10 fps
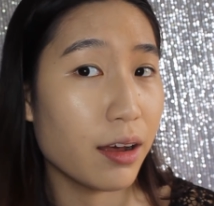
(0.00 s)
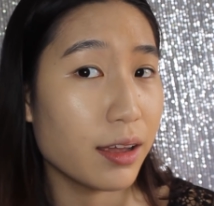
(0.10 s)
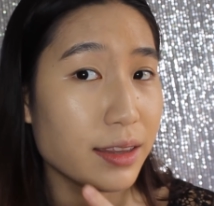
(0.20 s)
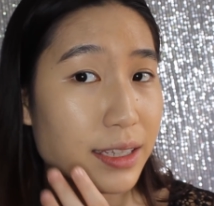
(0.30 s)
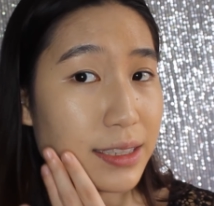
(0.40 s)

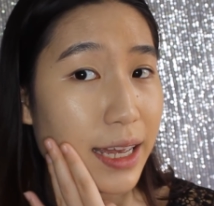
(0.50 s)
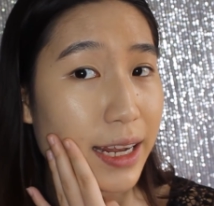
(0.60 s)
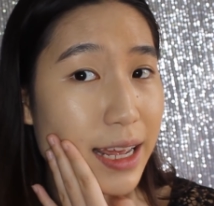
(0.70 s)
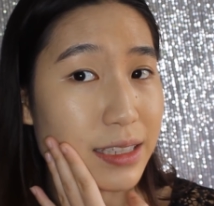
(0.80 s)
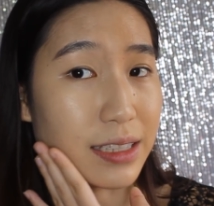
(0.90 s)
On this
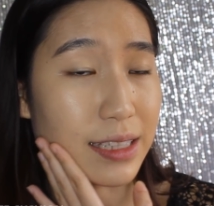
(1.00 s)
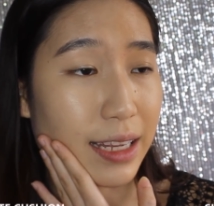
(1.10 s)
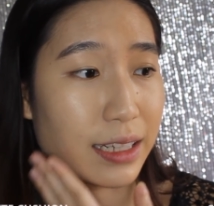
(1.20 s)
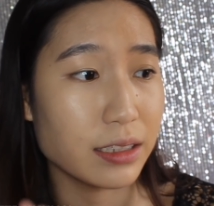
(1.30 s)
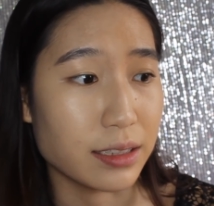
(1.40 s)
side, as it's
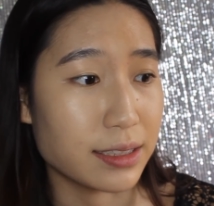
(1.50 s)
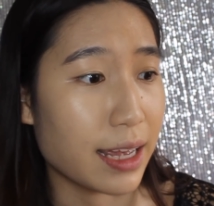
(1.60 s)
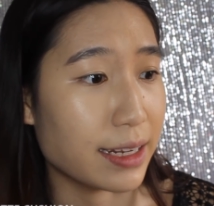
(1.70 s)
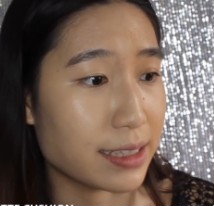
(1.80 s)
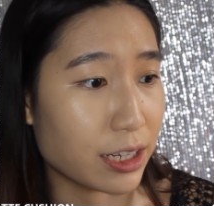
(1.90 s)
starting to
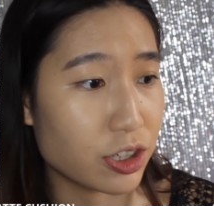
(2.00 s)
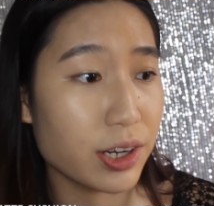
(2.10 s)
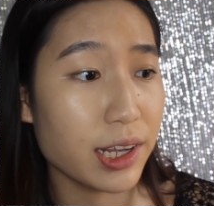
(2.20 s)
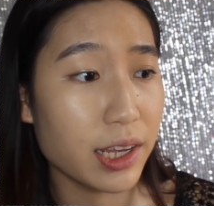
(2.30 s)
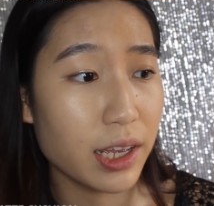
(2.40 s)
set, it's
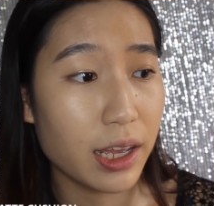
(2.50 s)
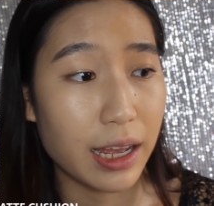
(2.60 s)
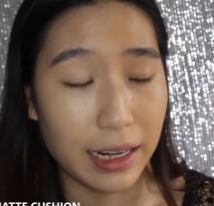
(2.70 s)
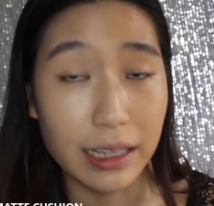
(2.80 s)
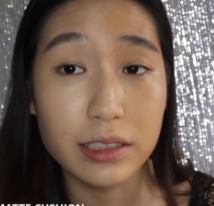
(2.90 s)
actually
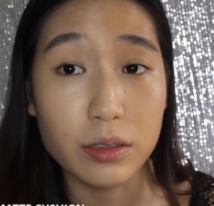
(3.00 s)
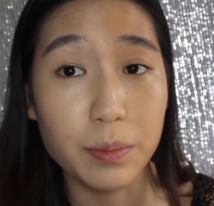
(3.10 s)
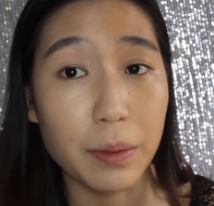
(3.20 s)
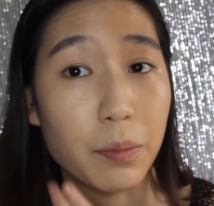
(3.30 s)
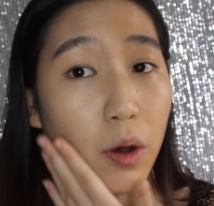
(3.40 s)
a little
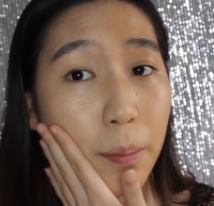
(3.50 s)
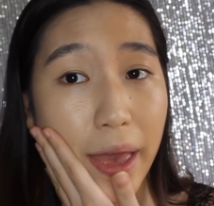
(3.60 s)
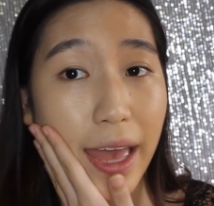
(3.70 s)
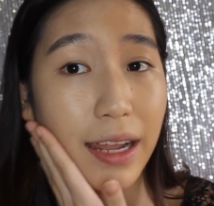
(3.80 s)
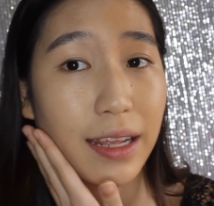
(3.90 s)
bit more
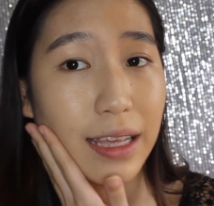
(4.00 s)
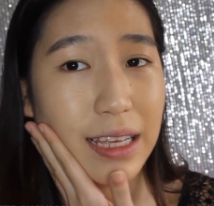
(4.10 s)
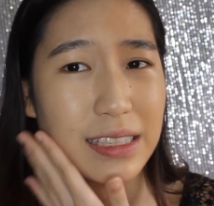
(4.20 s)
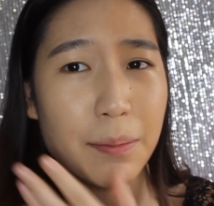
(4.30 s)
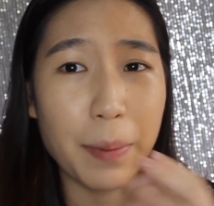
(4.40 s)
matte. It
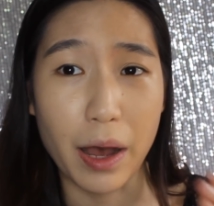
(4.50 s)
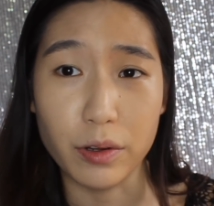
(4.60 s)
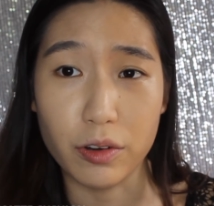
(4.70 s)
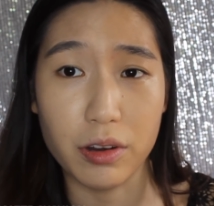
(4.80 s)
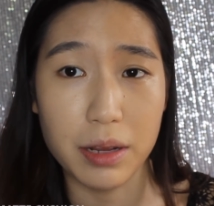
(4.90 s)
isn't
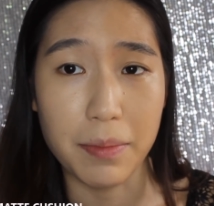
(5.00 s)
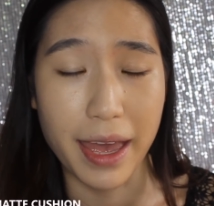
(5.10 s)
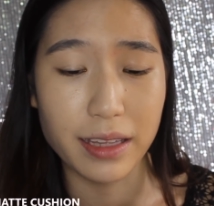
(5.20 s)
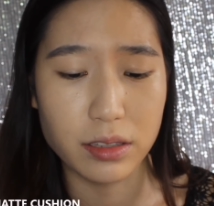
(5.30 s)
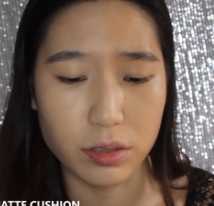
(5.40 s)
powdery
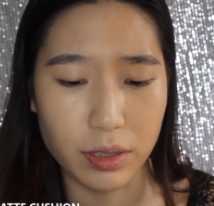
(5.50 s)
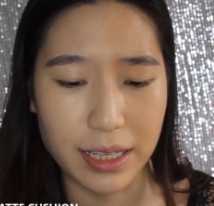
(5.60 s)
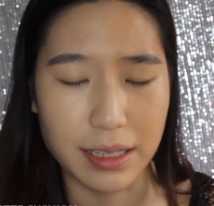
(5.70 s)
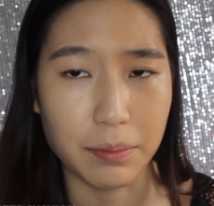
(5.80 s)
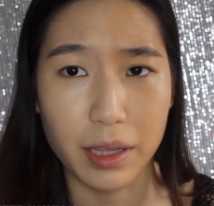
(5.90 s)
matte, so
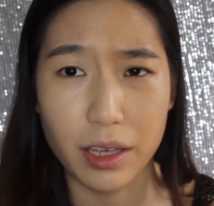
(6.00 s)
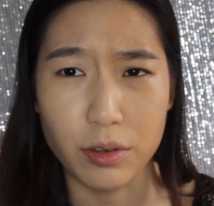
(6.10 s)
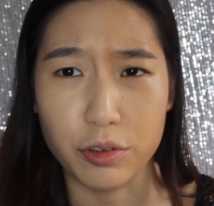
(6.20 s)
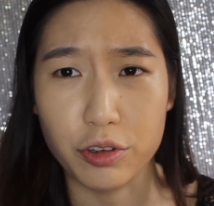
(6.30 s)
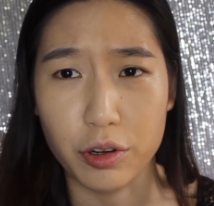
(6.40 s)
that's something
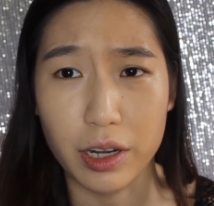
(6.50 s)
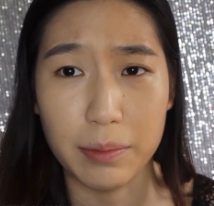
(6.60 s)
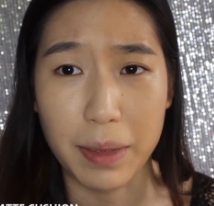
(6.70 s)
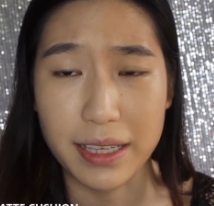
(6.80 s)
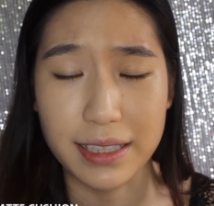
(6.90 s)
you
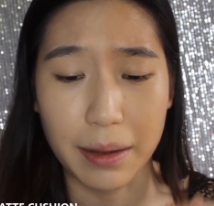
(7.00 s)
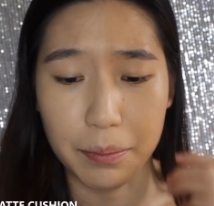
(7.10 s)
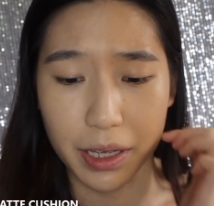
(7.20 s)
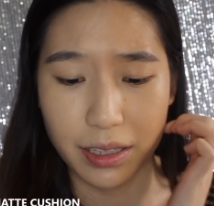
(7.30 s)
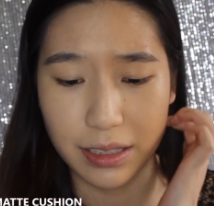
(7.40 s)
shouldn't mix
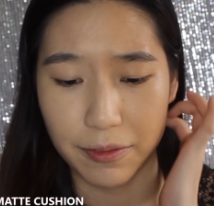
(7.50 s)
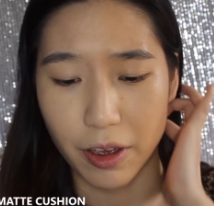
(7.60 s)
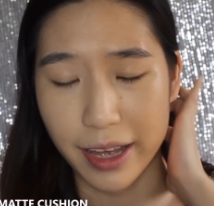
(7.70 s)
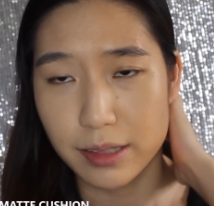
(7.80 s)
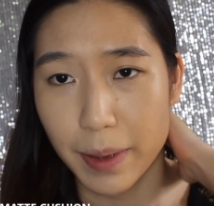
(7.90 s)
up, because if
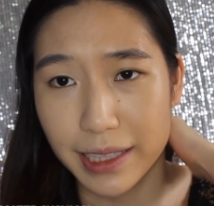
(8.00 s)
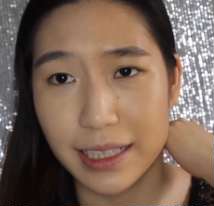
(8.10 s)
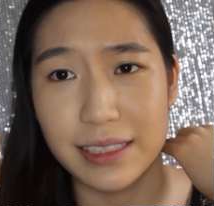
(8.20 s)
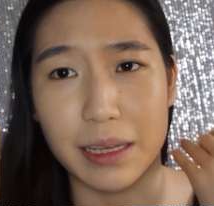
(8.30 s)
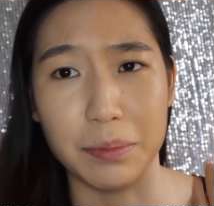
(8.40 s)
you're
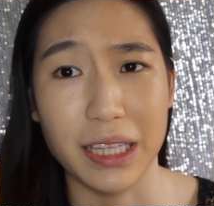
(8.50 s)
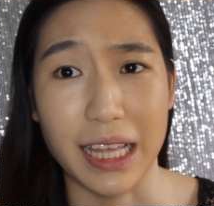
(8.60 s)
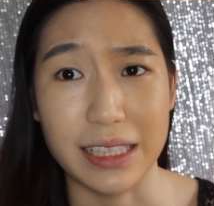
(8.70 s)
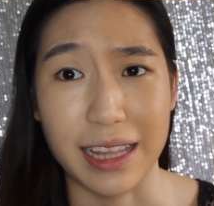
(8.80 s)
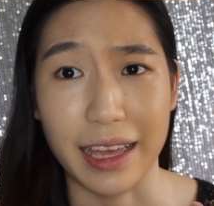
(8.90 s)
expecting something
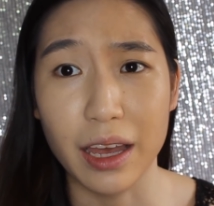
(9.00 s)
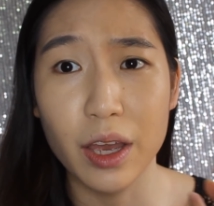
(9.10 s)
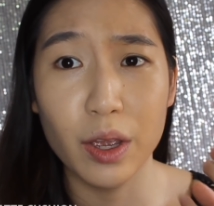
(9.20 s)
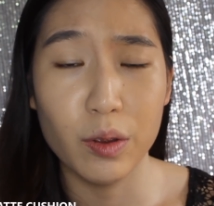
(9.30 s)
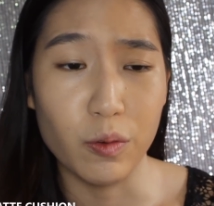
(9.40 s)
that's like
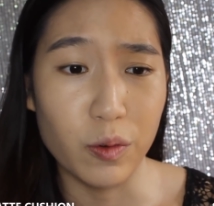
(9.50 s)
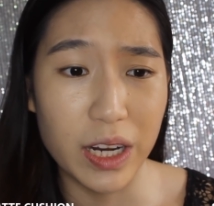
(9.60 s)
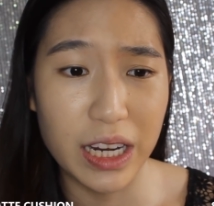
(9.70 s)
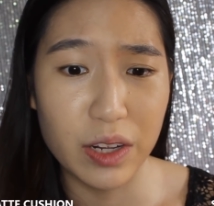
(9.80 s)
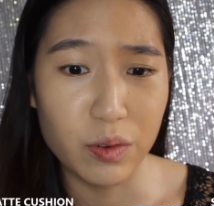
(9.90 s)

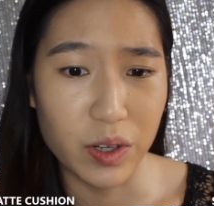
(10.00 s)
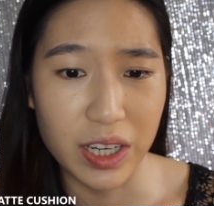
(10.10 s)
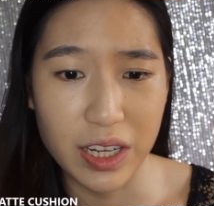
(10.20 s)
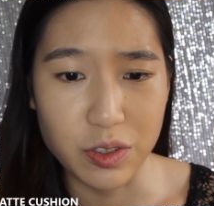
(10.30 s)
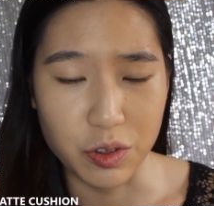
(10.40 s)

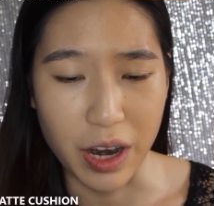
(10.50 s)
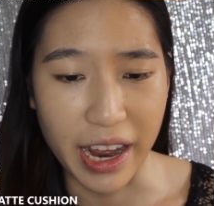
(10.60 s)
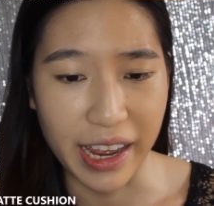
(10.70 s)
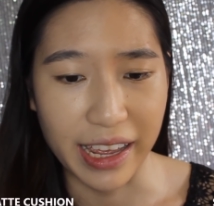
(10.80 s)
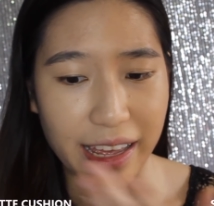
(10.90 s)
really
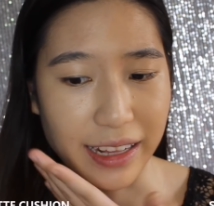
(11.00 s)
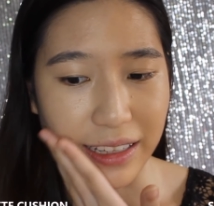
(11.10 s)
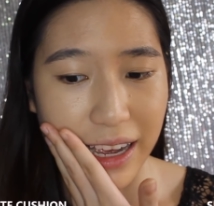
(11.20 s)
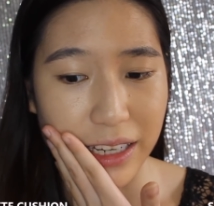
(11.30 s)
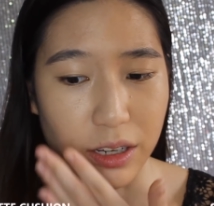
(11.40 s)
dry
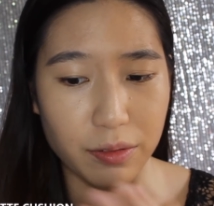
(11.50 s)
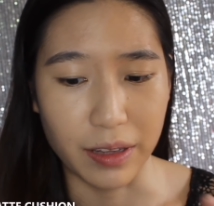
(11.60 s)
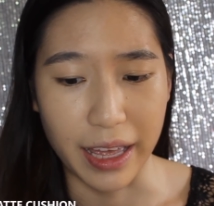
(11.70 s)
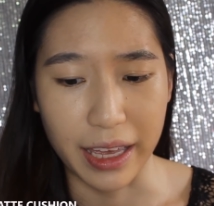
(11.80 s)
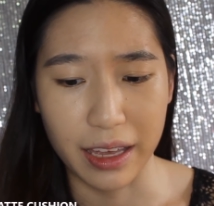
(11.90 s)
and kind of
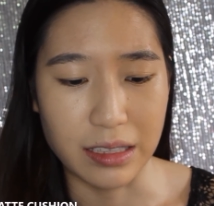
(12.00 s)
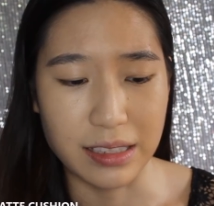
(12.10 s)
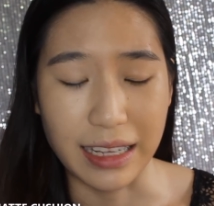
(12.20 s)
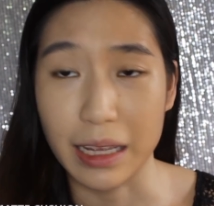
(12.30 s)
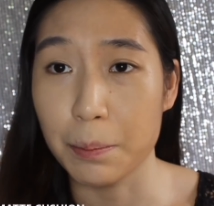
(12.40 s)
like a
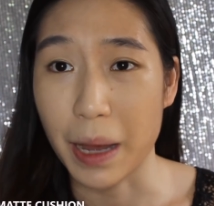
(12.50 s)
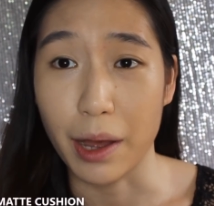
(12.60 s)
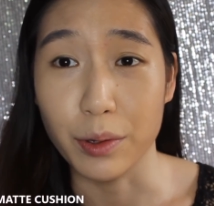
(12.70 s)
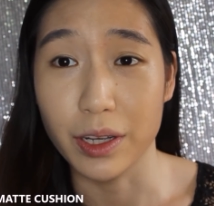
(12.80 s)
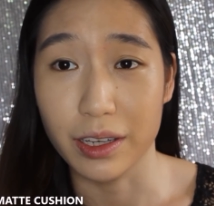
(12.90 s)
setting
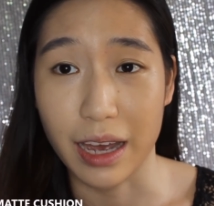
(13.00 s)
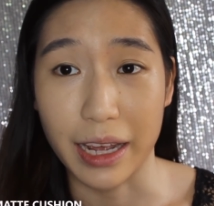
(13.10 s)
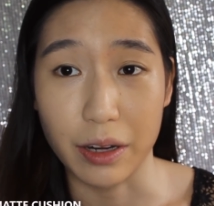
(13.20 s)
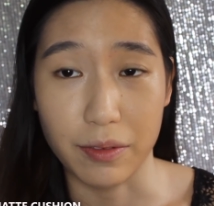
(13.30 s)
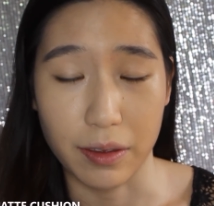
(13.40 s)
powder
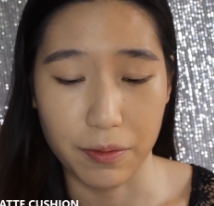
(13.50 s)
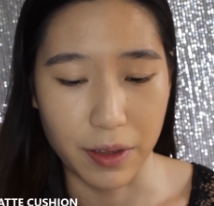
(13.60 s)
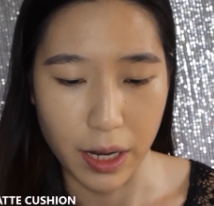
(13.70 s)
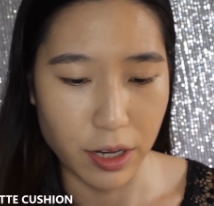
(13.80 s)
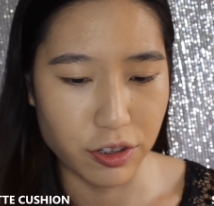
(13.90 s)
kind of a
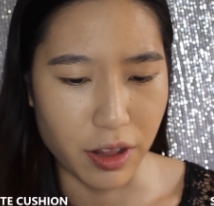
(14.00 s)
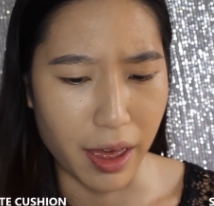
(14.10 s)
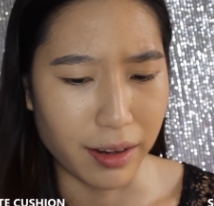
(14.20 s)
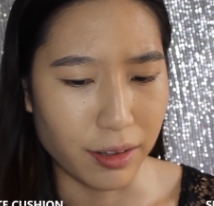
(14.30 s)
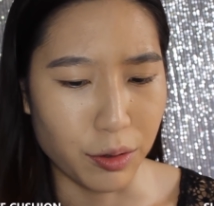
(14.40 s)
finish,
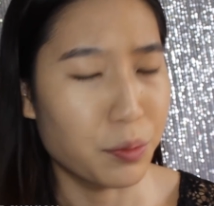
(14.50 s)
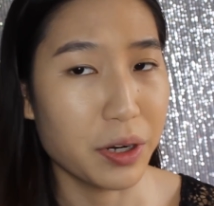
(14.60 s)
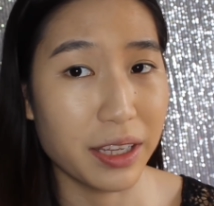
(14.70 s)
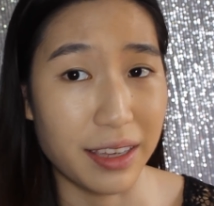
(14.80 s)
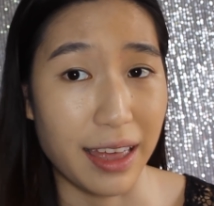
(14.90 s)
then you
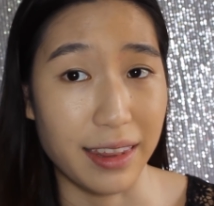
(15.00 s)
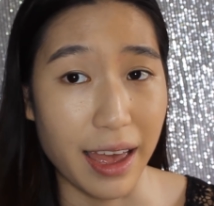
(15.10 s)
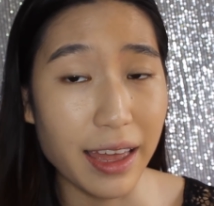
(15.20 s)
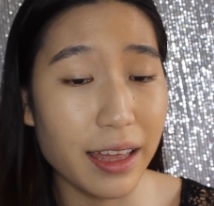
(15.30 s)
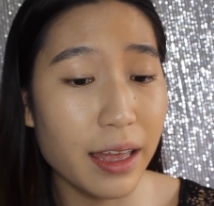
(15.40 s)
wouldn't get
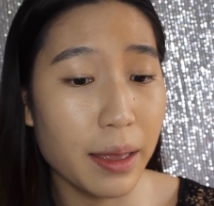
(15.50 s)
that.